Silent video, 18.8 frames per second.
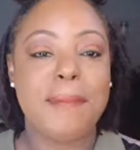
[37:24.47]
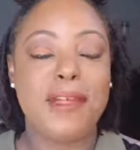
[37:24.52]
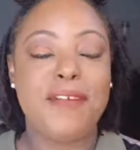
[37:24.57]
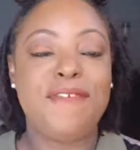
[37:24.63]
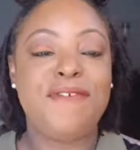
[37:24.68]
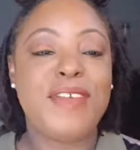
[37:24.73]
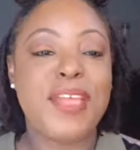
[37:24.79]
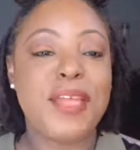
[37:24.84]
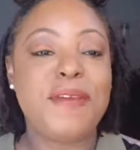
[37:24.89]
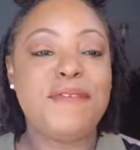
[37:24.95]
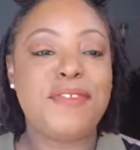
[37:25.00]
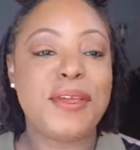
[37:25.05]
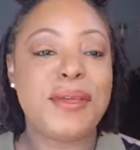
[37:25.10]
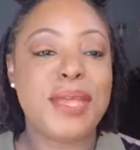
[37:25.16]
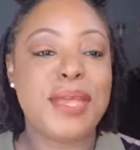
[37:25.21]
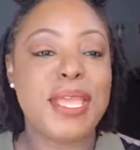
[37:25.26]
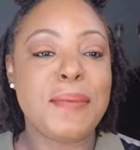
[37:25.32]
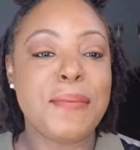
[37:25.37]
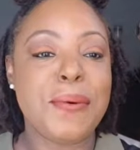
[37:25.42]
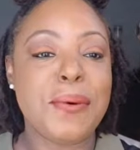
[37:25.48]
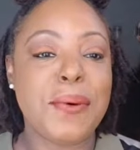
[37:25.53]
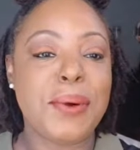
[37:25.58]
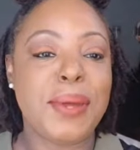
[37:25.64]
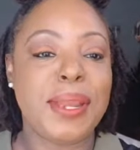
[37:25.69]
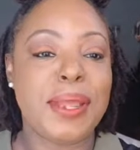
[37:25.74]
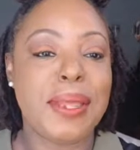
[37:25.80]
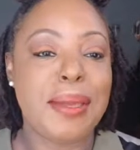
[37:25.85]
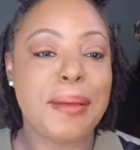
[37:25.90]
very, very
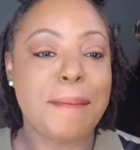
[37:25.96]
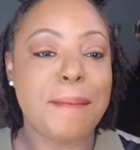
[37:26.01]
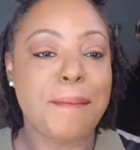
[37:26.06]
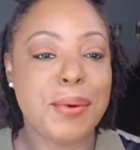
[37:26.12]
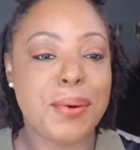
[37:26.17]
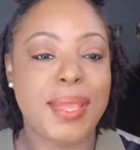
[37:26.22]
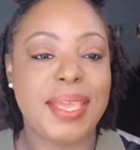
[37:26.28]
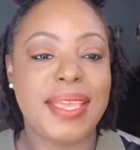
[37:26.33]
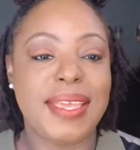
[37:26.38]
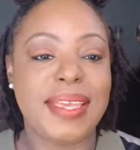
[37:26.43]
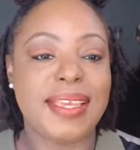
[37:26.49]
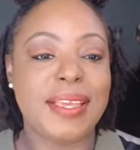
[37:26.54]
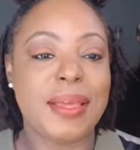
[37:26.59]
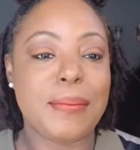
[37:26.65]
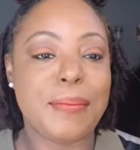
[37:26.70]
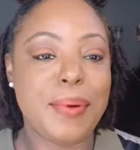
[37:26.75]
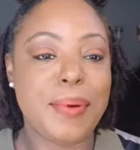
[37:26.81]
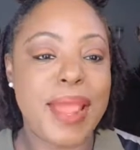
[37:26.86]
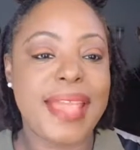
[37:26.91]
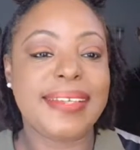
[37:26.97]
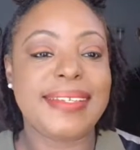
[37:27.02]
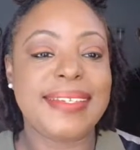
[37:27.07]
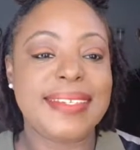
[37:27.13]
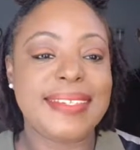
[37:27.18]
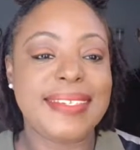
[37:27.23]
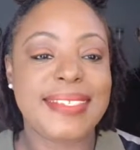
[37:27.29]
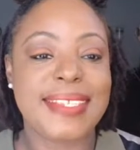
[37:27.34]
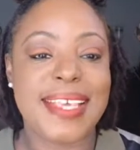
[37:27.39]
important point,
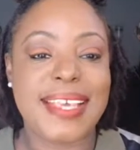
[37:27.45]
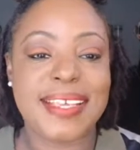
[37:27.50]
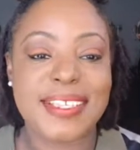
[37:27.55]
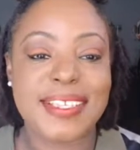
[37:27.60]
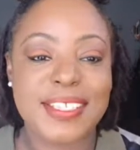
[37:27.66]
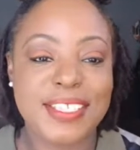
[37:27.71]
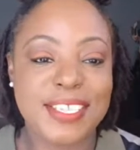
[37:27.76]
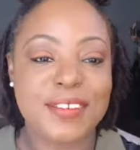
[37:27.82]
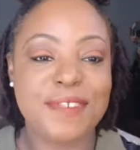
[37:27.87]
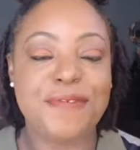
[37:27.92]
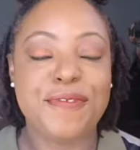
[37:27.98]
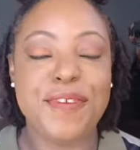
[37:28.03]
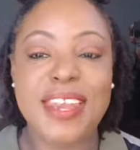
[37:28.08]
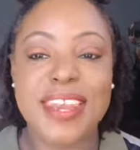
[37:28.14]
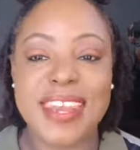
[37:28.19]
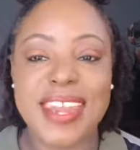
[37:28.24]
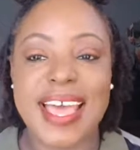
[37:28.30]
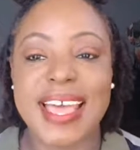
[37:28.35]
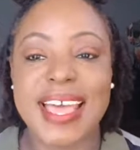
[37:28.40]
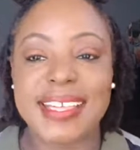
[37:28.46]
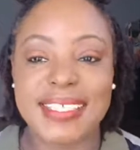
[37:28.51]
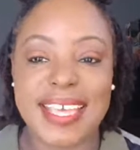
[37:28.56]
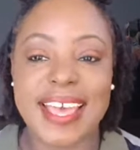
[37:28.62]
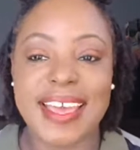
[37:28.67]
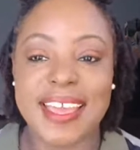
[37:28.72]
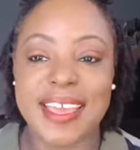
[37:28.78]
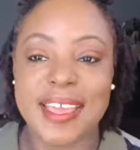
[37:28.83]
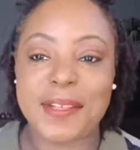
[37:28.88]
practice different knot
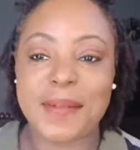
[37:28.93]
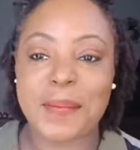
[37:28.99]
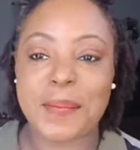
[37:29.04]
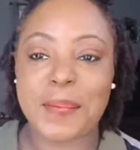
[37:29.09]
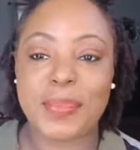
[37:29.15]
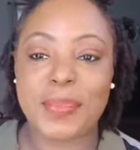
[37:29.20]
tying.